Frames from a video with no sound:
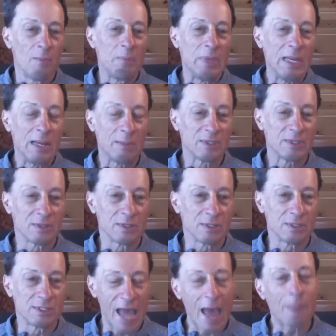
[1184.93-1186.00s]
being able to
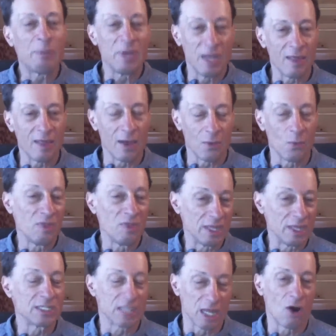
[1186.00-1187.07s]
tap into that when
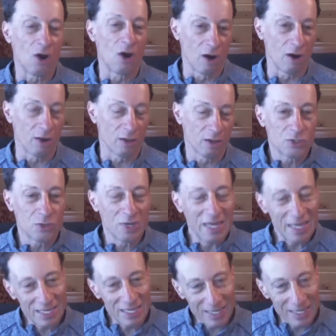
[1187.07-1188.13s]
things get hard. So
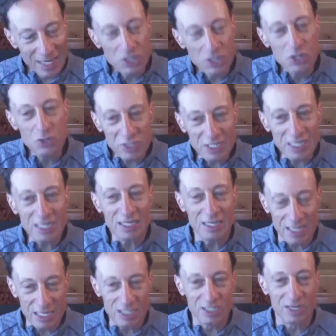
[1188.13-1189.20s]
again, using
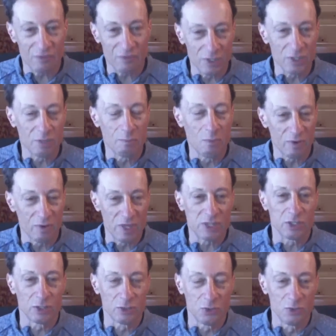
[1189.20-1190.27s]
these different
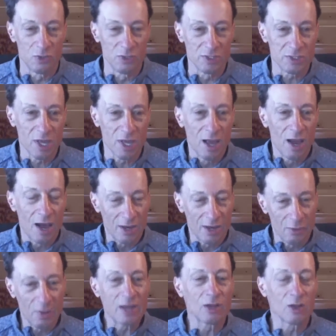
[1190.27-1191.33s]
motivational tools on
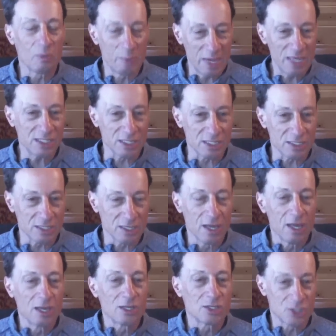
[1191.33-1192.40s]
a regular basis
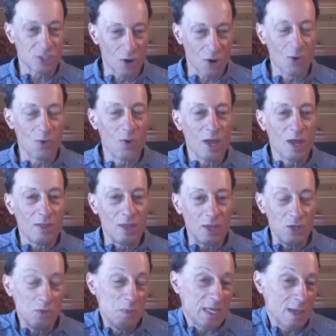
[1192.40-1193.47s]
so
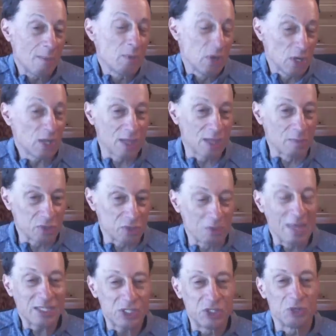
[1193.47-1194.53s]
that you become good at them. So
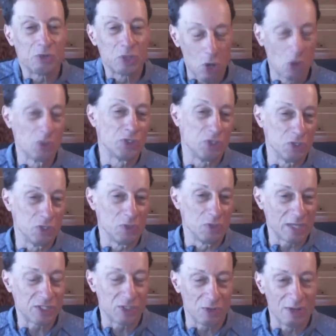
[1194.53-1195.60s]
that's your go-to,
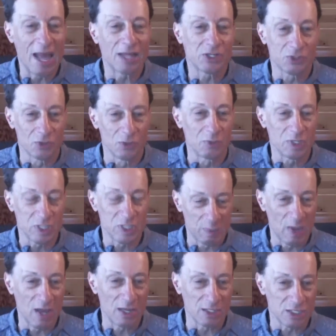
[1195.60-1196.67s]
that's your natural
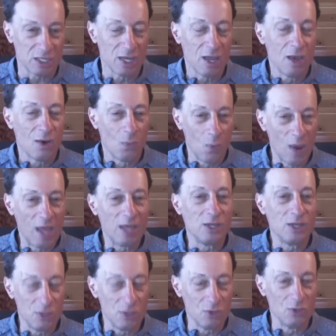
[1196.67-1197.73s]
response when
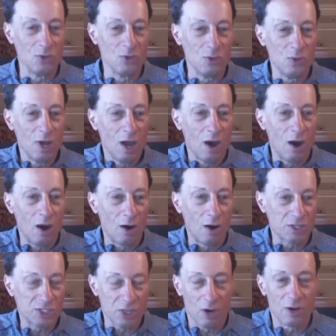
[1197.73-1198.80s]
you
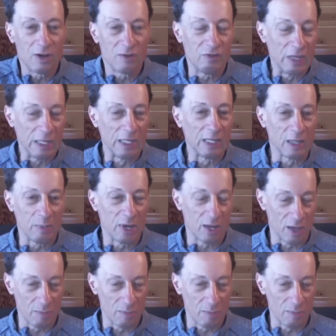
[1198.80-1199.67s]
are starting to feel a little bit